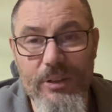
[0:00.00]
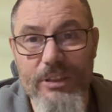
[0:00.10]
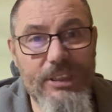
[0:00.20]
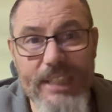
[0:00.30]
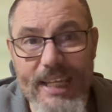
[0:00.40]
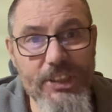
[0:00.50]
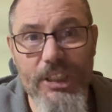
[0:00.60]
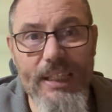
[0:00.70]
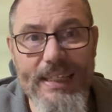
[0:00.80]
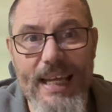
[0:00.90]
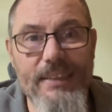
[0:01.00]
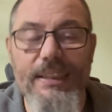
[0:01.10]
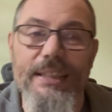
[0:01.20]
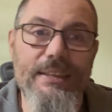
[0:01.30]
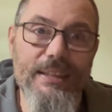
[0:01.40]
Ditch the lead
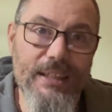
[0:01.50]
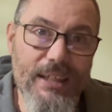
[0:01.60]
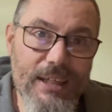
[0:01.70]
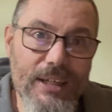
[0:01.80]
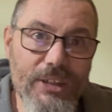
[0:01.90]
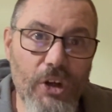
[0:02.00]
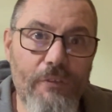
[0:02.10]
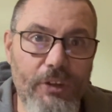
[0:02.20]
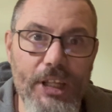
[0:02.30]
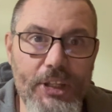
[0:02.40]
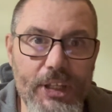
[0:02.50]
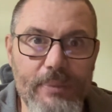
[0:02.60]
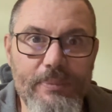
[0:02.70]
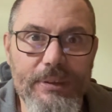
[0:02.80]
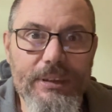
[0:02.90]
acid, go for
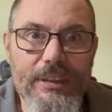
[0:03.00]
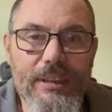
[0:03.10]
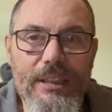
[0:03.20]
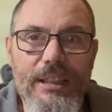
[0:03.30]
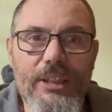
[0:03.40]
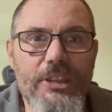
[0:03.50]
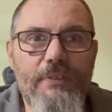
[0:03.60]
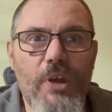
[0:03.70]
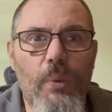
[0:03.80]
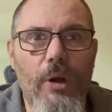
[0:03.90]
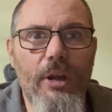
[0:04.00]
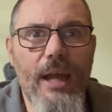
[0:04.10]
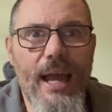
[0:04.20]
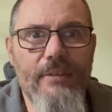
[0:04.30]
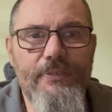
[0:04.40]
lithium, because if you want to
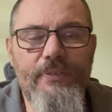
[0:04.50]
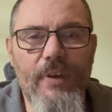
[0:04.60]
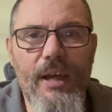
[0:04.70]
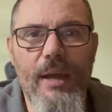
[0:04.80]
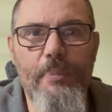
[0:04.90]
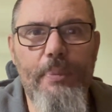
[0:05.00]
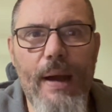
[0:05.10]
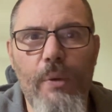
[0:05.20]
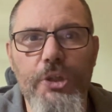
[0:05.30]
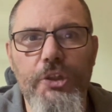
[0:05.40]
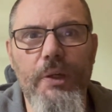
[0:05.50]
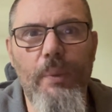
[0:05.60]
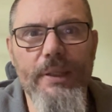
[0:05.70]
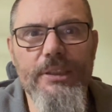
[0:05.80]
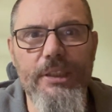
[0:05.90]
have power during
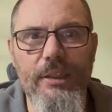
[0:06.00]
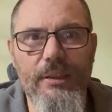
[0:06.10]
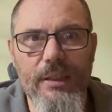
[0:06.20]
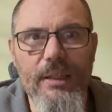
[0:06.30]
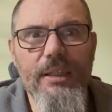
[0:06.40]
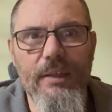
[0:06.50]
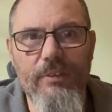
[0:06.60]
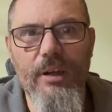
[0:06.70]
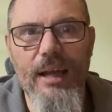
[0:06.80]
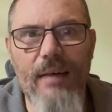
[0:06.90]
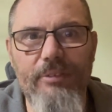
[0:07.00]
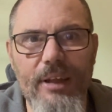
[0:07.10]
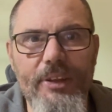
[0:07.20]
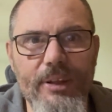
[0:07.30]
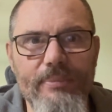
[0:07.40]
winter, you've got to have
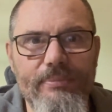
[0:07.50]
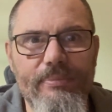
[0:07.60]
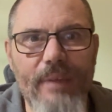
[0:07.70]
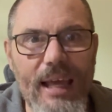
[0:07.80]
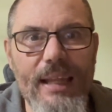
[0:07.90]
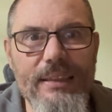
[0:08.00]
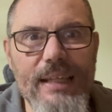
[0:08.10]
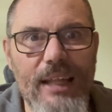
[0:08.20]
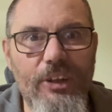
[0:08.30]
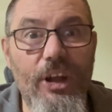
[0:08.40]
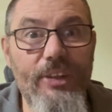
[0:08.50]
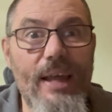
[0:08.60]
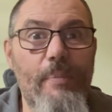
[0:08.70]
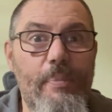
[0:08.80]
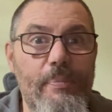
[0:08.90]
lithium. And I learnt
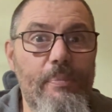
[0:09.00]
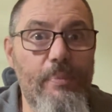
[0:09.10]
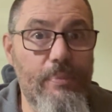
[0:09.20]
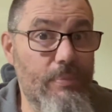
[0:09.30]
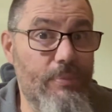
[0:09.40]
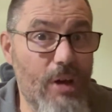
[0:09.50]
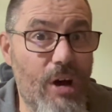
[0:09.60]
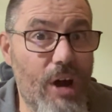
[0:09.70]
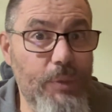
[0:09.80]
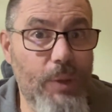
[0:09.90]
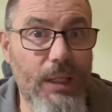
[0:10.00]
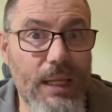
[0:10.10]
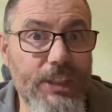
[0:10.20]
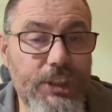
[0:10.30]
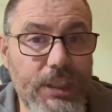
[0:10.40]
that the hard way
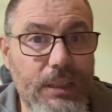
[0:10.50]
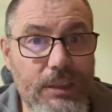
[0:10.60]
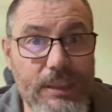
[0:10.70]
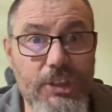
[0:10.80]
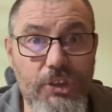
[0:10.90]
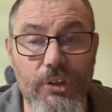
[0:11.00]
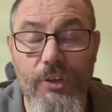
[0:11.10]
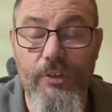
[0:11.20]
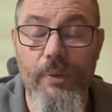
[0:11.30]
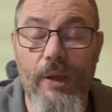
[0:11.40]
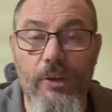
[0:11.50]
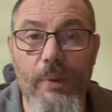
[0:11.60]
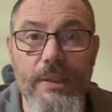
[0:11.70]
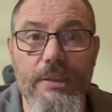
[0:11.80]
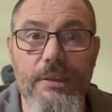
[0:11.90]
last year because I struggled throughout the
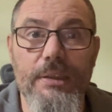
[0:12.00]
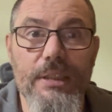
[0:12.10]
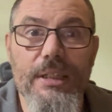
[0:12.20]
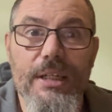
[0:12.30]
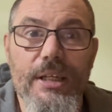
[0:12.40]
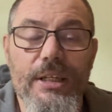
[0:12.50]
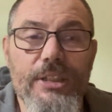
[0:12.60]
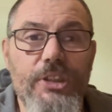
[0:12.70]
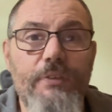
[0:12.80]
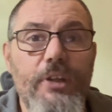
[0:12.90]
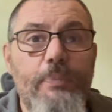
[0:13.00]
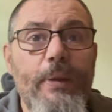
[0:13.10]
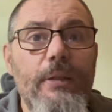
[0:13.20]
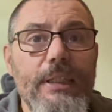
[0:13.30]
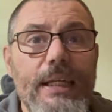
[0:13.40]
winter. So if you're
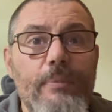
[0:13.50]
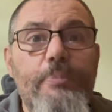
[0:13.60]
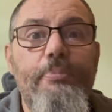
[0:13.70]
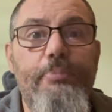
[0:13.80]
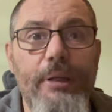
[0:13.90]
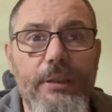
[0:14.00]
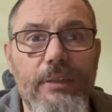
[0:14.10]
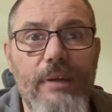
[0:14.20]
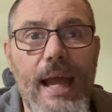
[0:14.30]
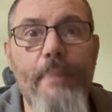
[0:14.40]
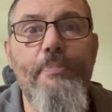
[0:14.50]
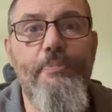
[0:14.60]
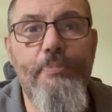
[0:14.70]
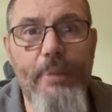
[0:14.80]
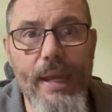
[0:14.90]
building it, build it right,
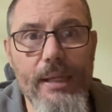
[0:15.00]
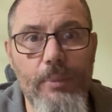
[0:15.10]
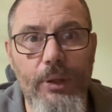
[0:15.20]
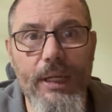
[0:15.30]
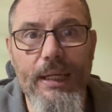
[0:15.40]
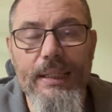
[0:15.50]
pay the money,